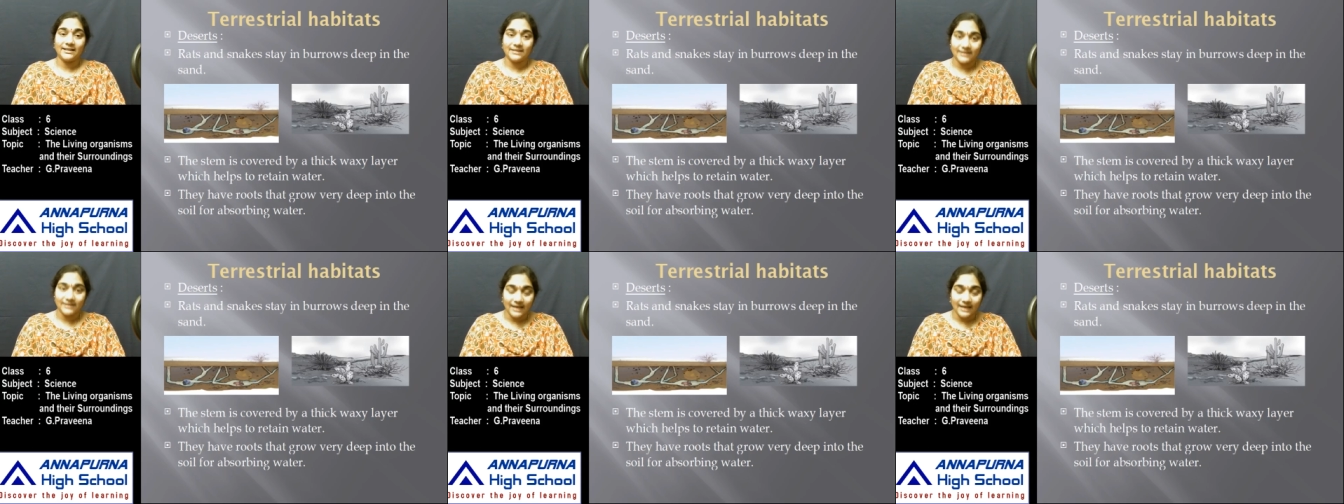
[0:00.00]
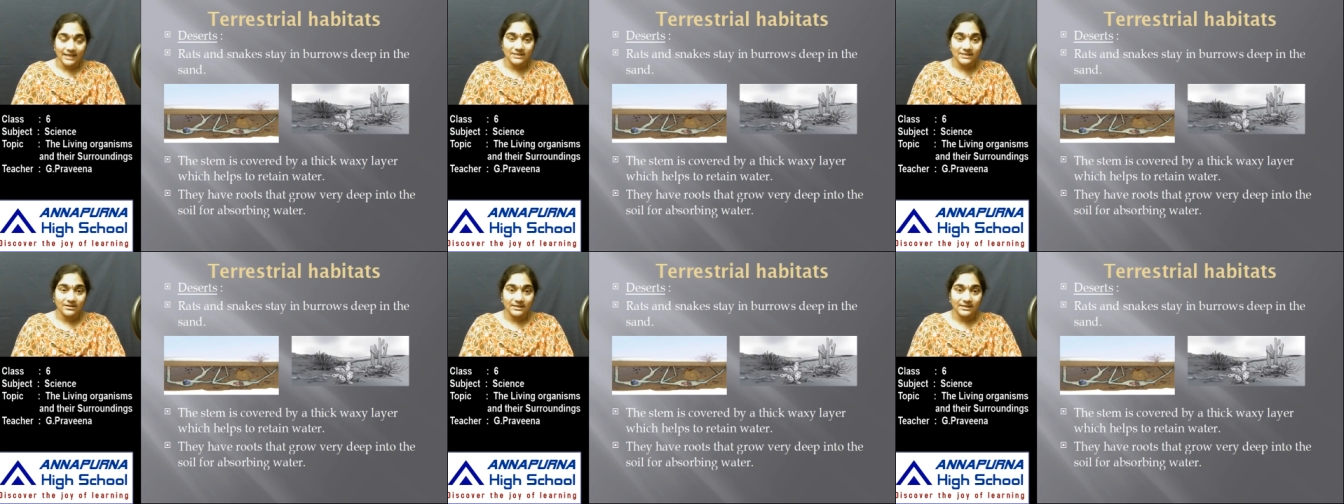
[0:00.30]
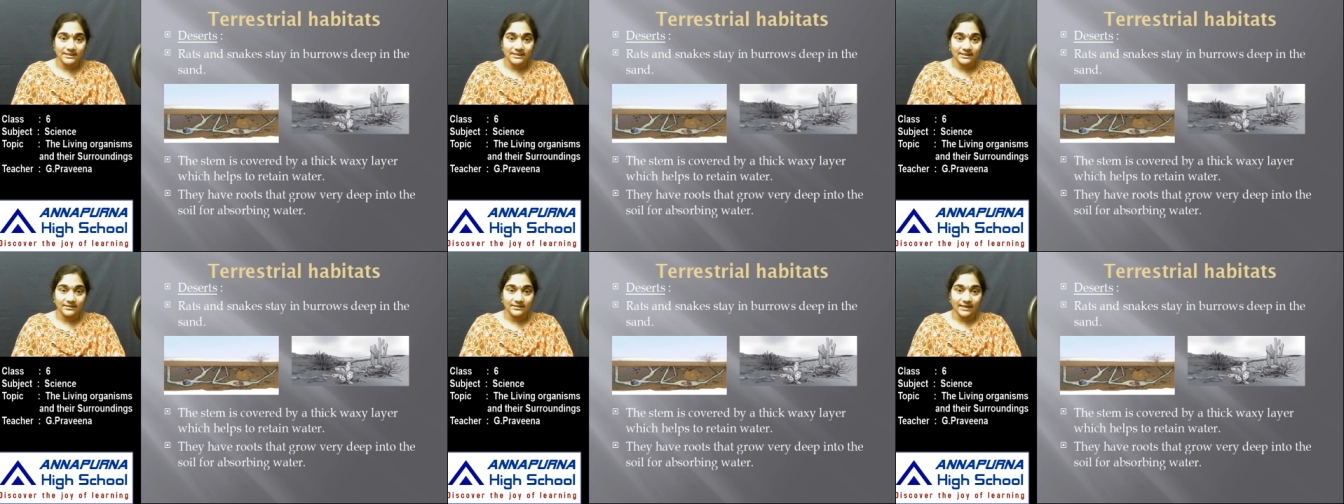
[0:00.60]
in the last
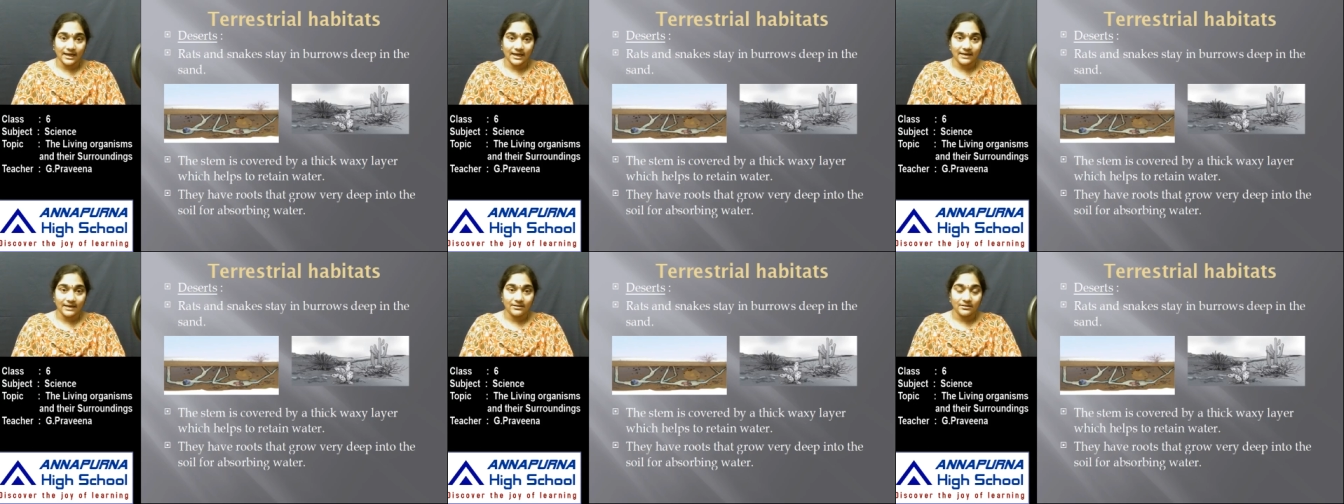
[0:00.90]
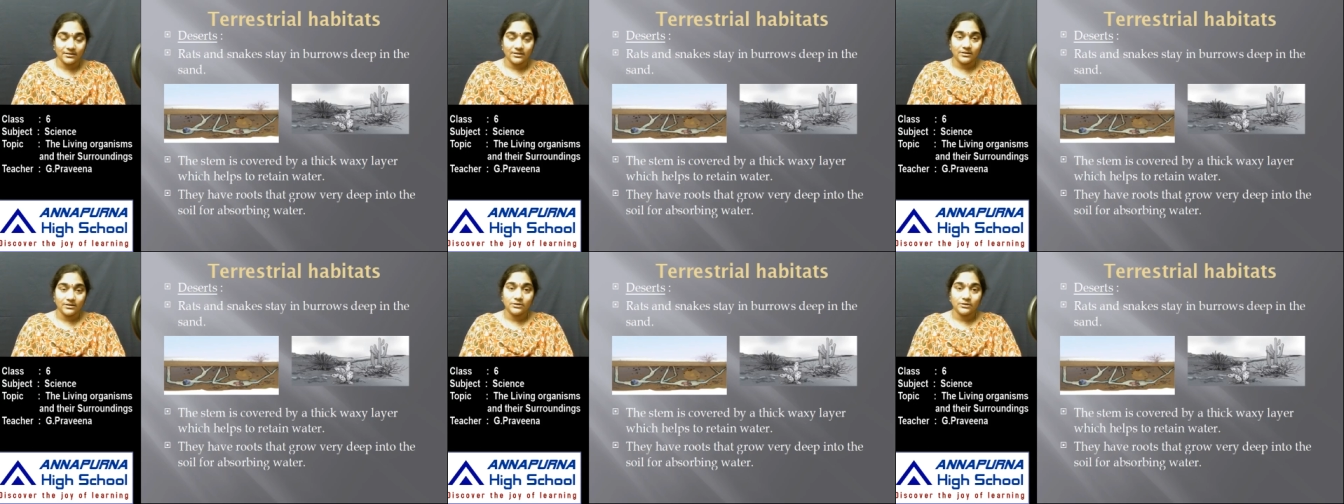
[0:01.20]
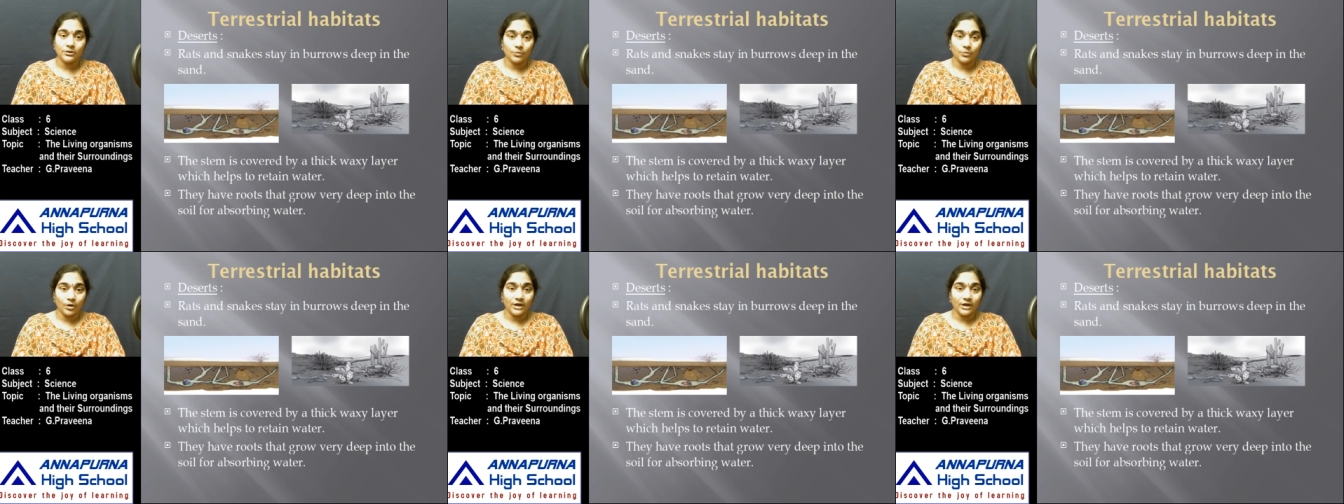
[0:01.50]
lesson that
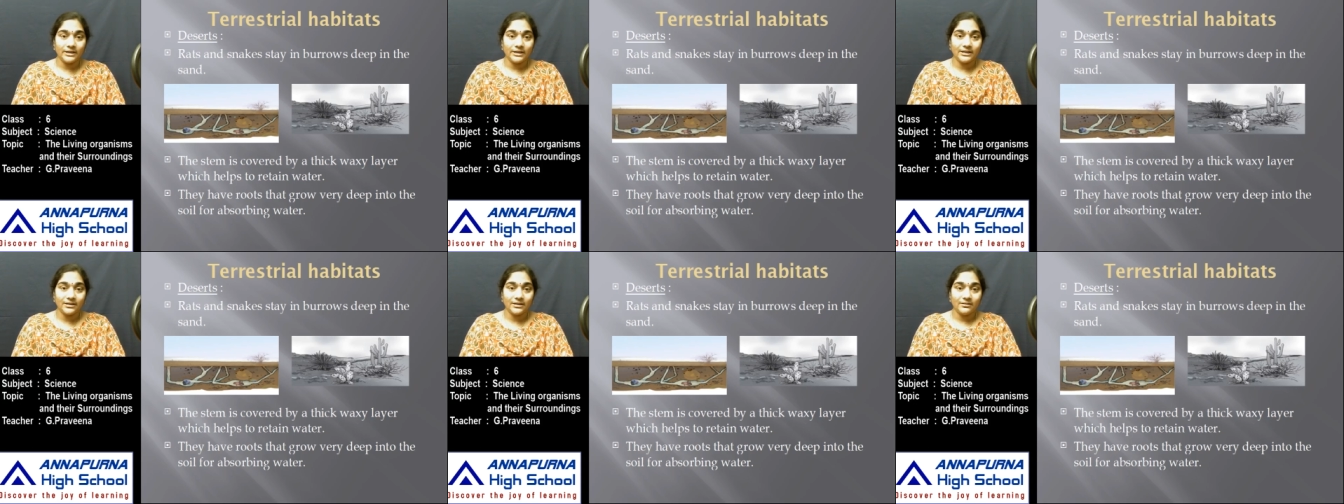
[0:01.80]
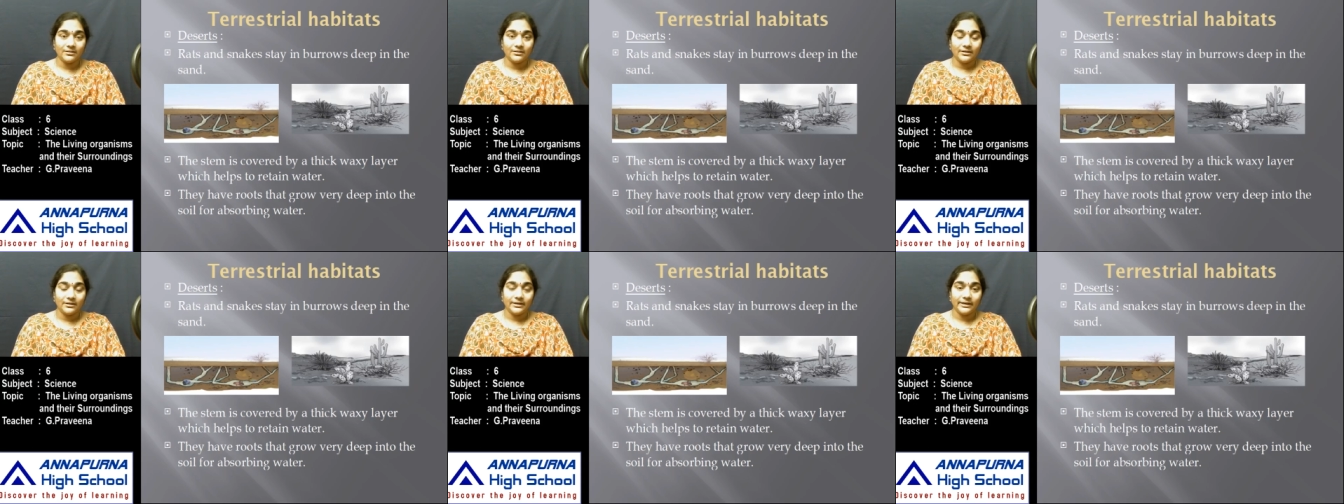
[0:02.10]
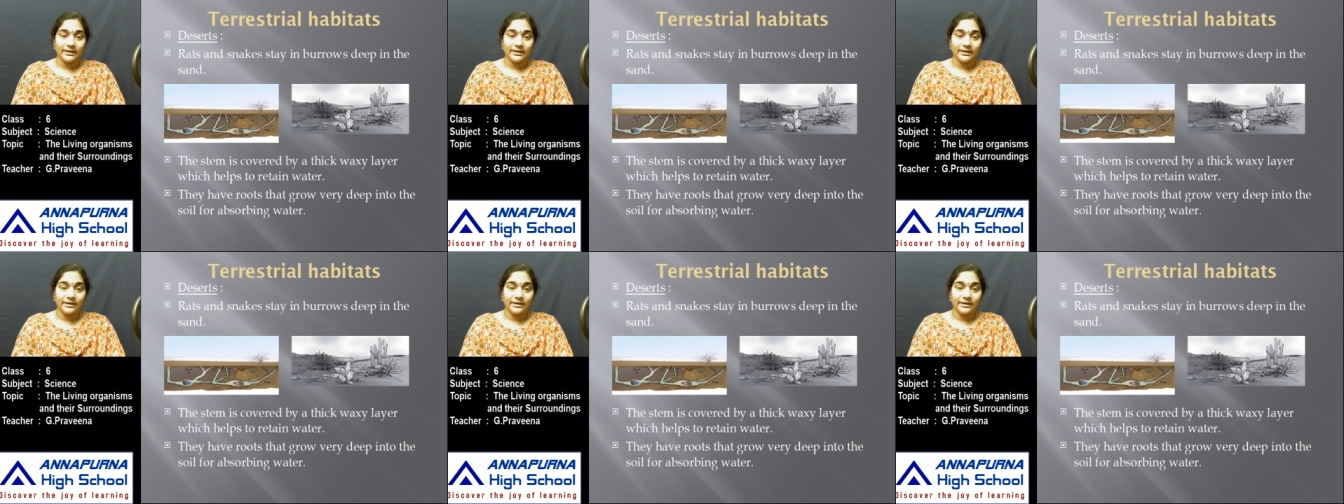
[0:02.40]
the water,